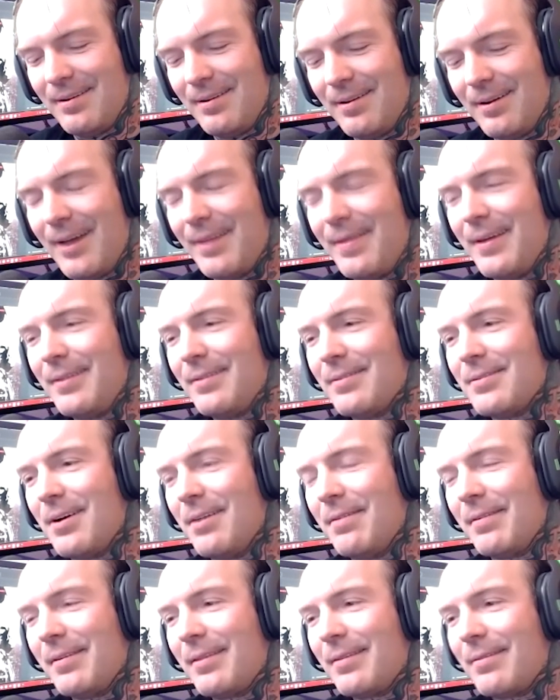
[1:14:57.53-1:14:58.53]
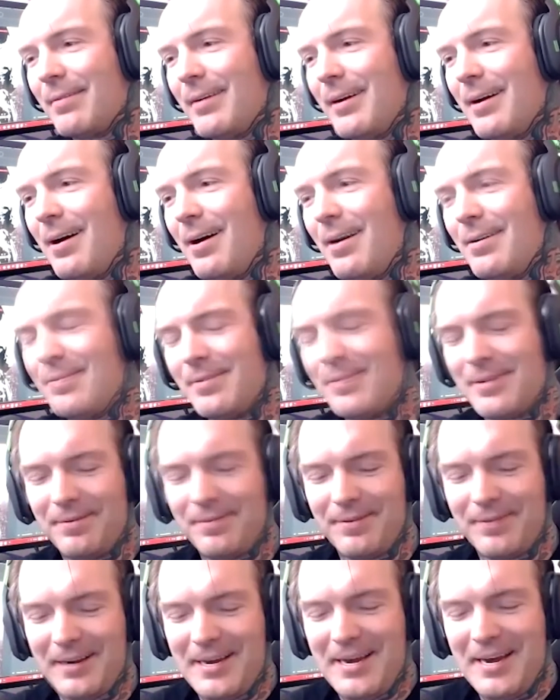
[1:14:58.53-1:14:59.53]
I think there's over 300
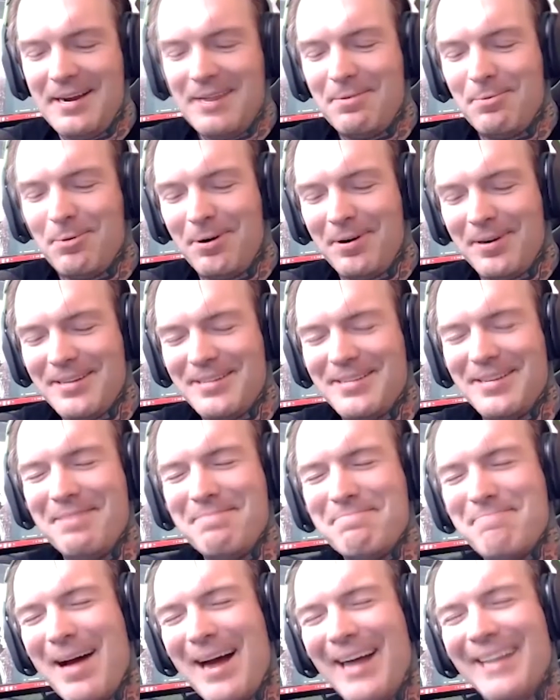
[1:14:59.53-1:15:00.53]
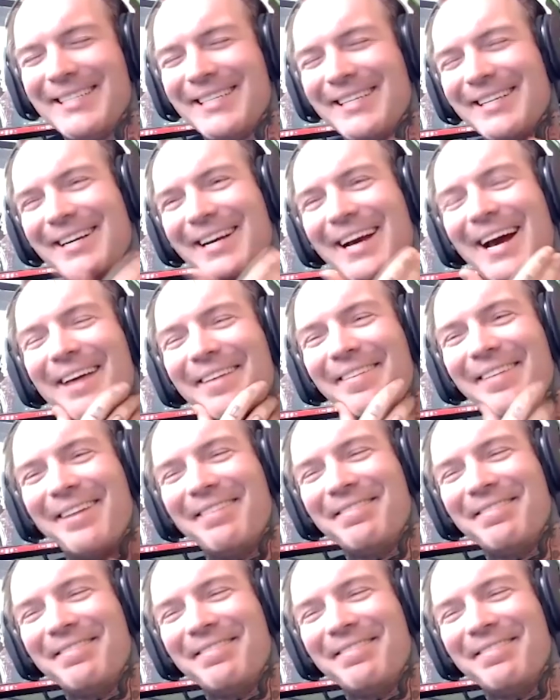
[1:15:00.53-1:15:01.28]
different keywords in Magic the Gathering